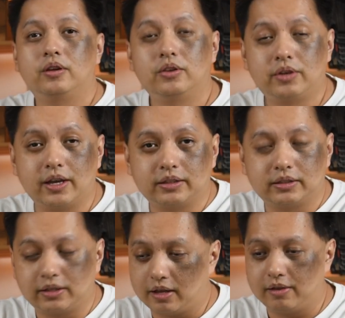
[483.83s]
You can,
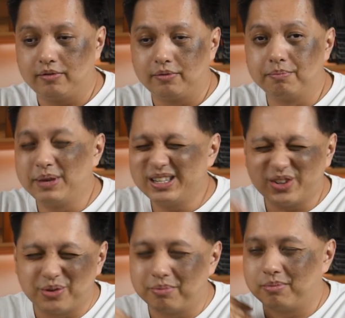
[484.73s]
based
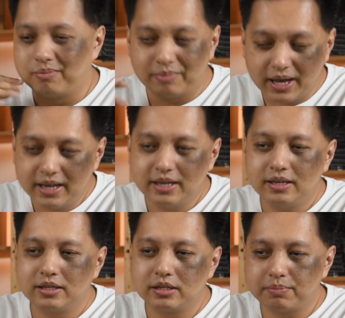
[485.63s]
on my
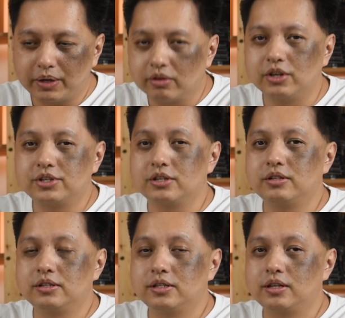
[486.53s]

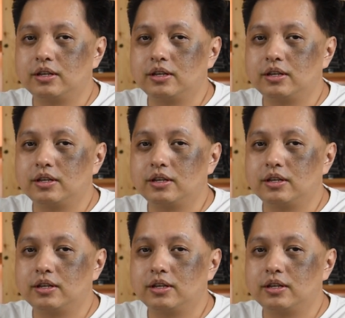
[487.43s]
speculation,